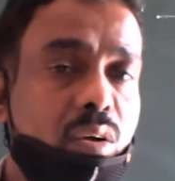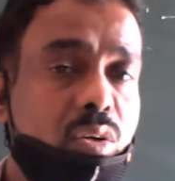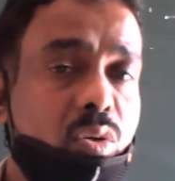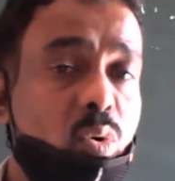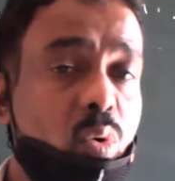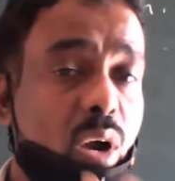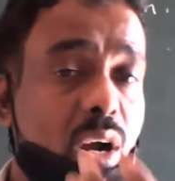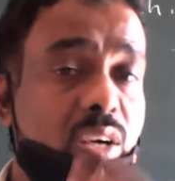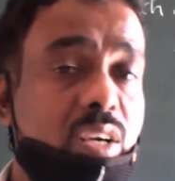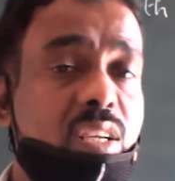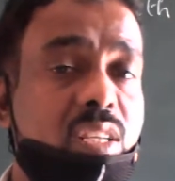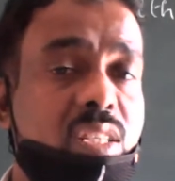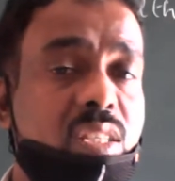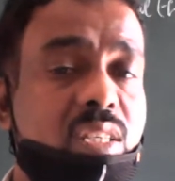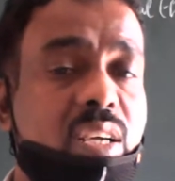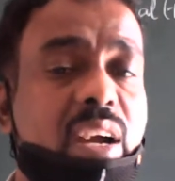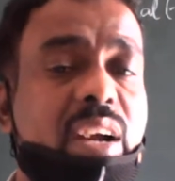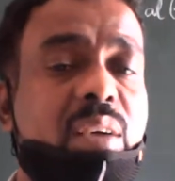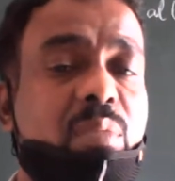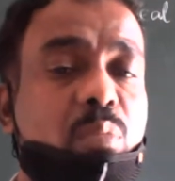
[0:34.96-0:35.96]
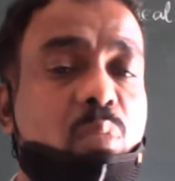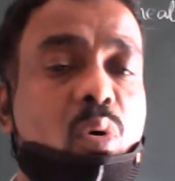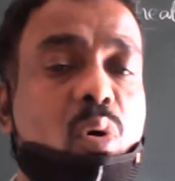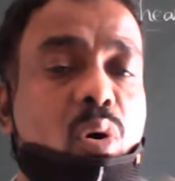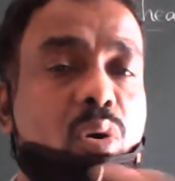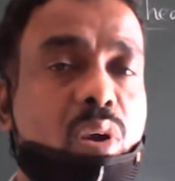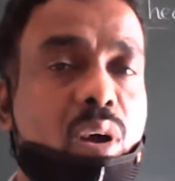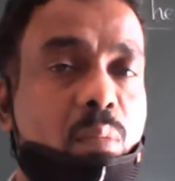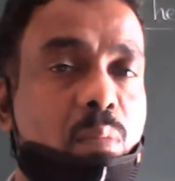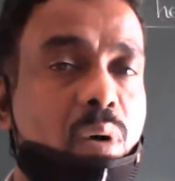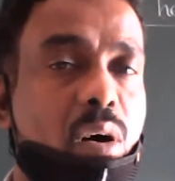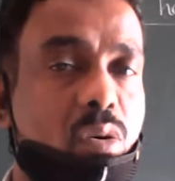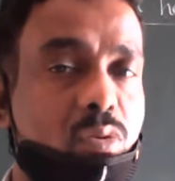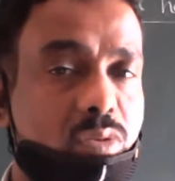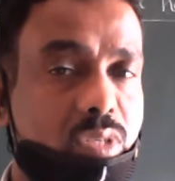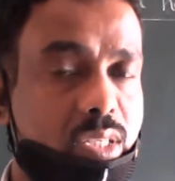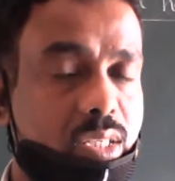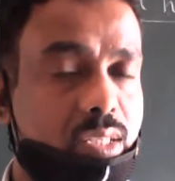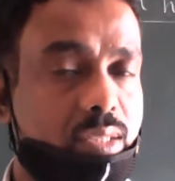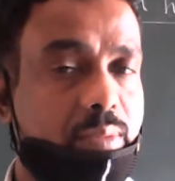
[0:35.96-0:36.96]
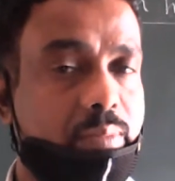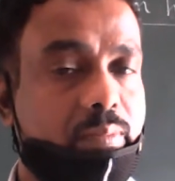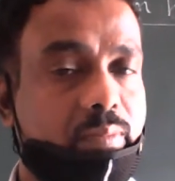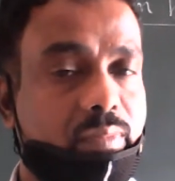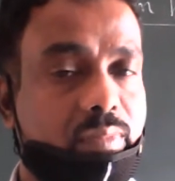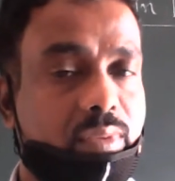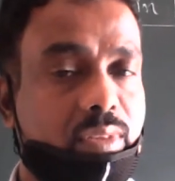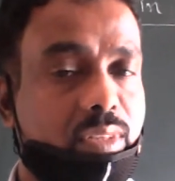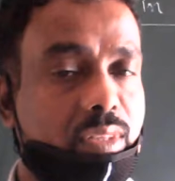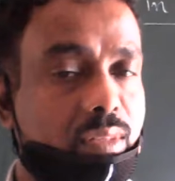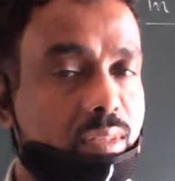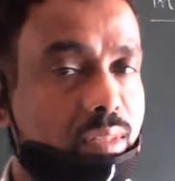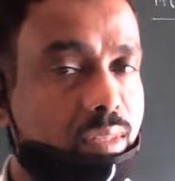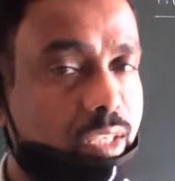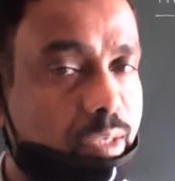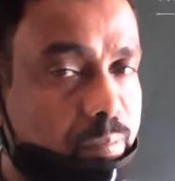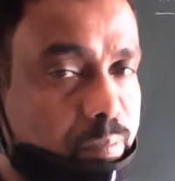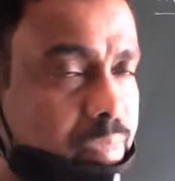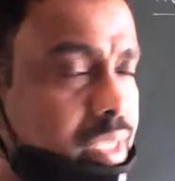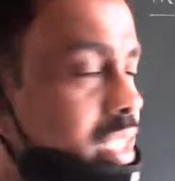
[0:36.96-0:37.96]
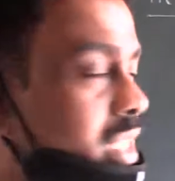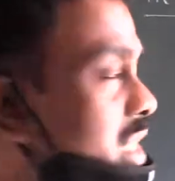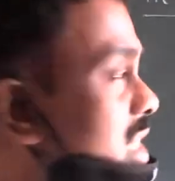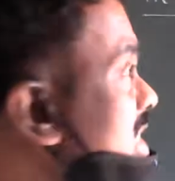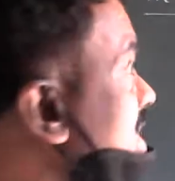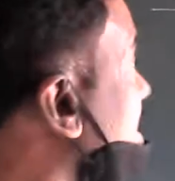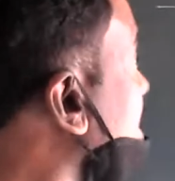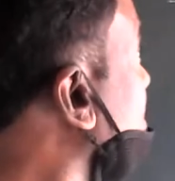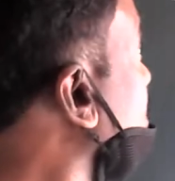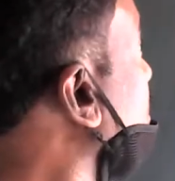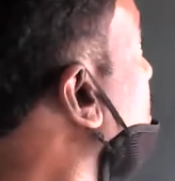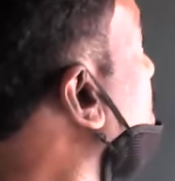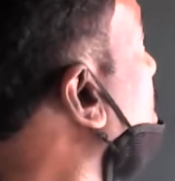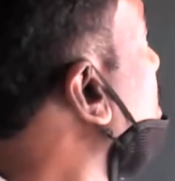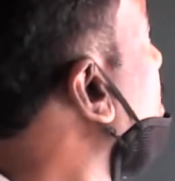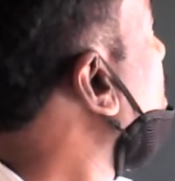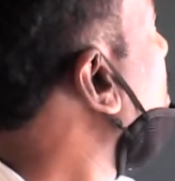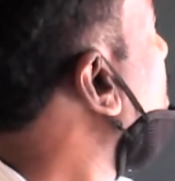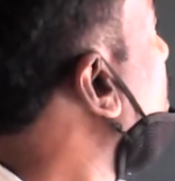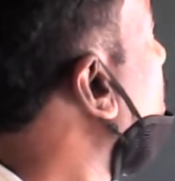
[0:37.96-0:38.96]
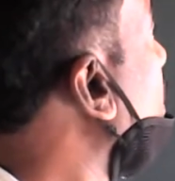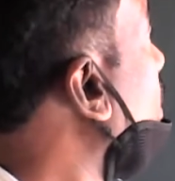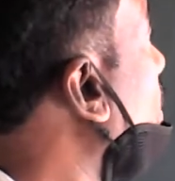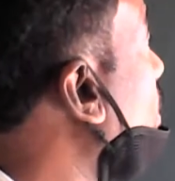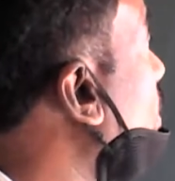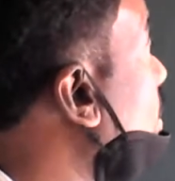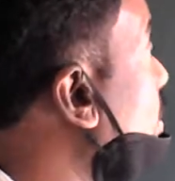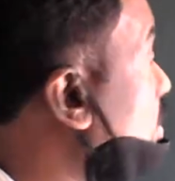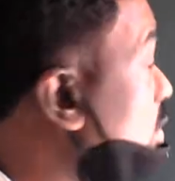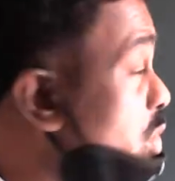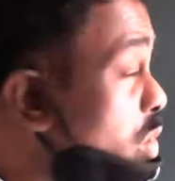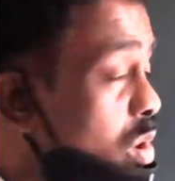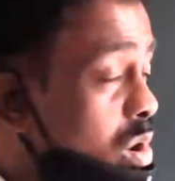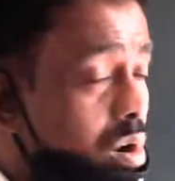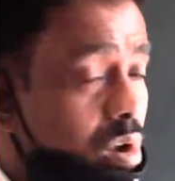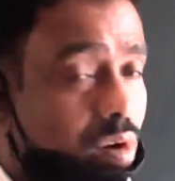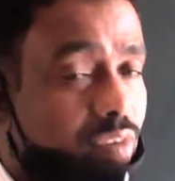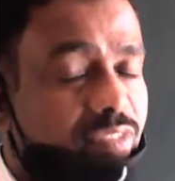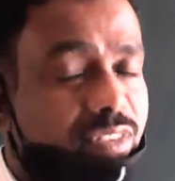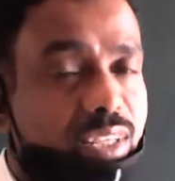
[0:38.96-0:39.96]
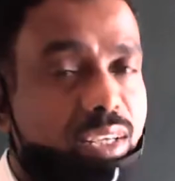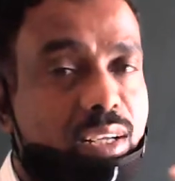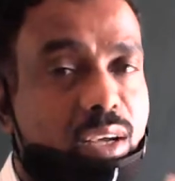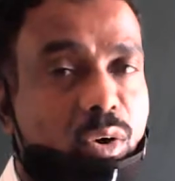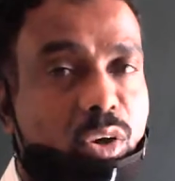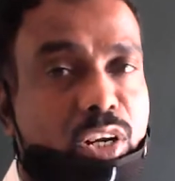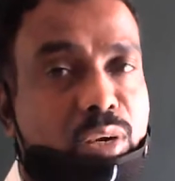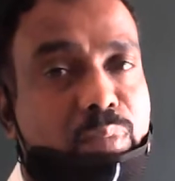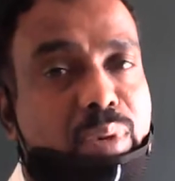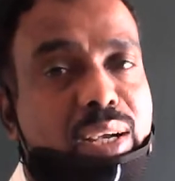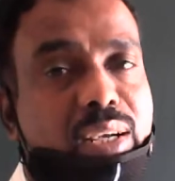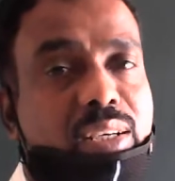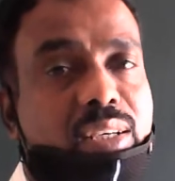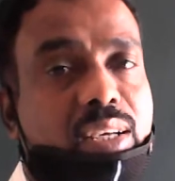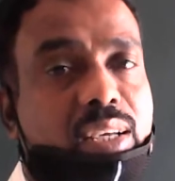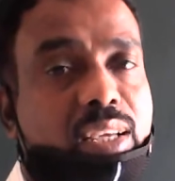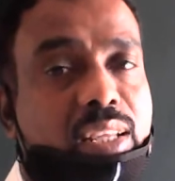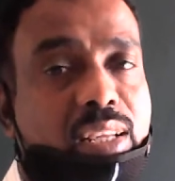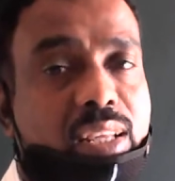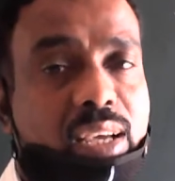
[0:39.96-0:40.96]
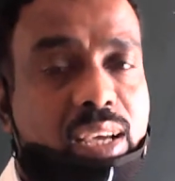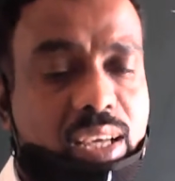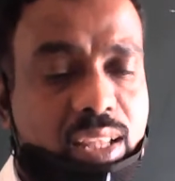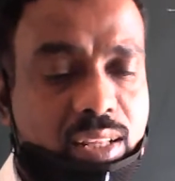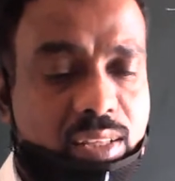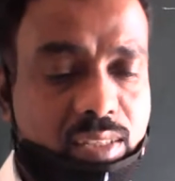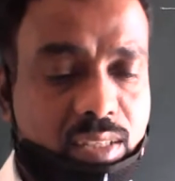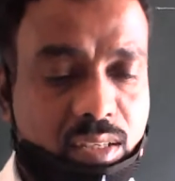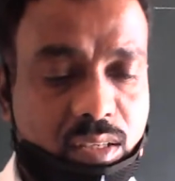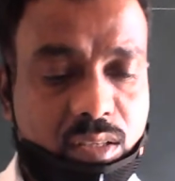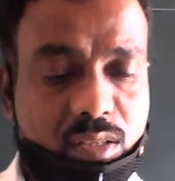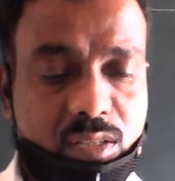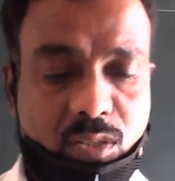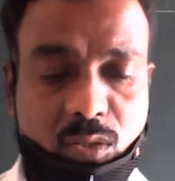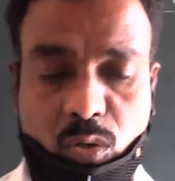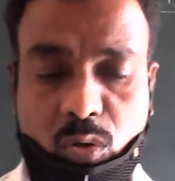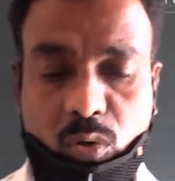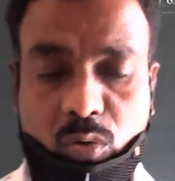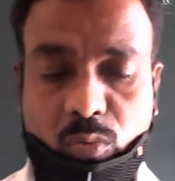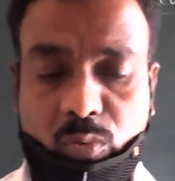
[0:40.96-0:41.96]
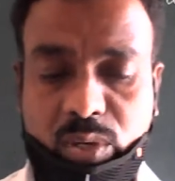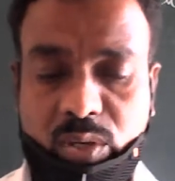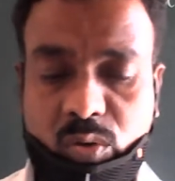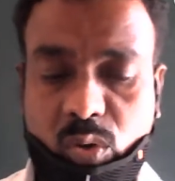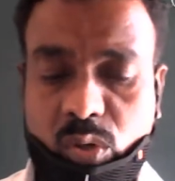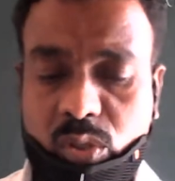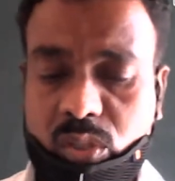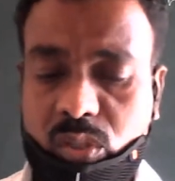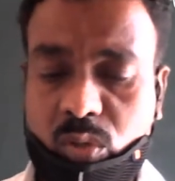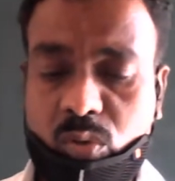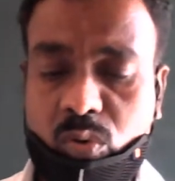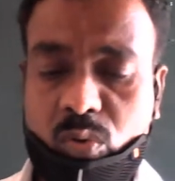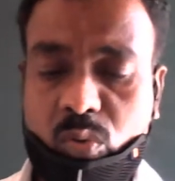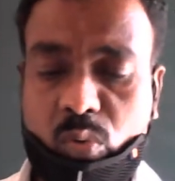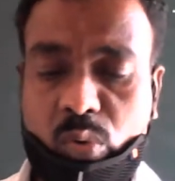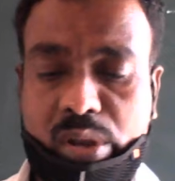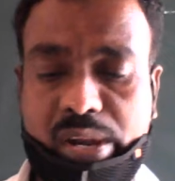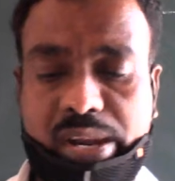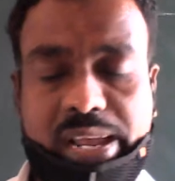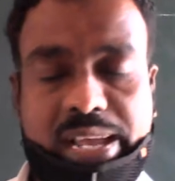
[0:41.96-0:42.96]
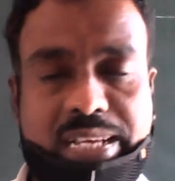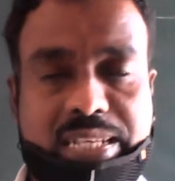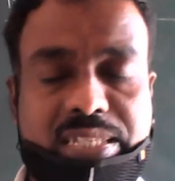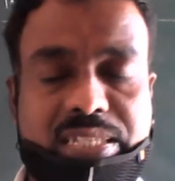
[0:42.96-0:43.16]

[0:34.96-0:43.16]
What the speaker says: to understand more about, that means, role of the government in health. So we go through one of the